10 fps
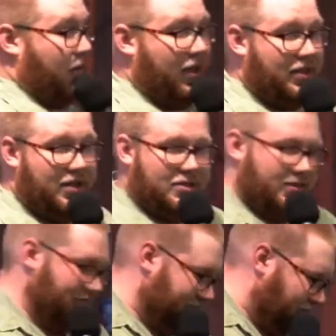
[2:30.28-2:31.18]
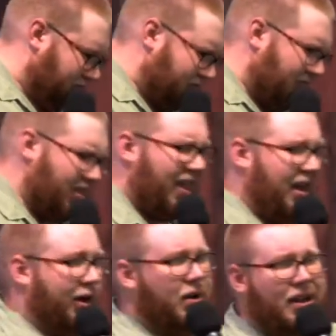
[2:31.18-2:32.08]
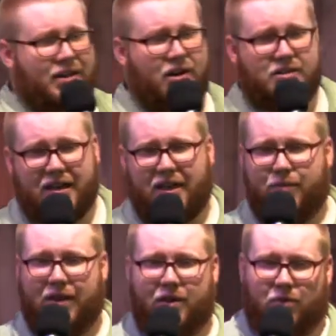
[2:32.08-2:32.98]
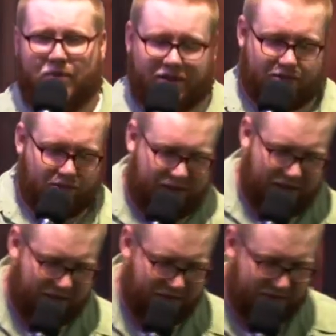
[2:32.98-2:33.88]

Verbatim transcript: I read this, and I read it in our staff meeting when Pastor Ricky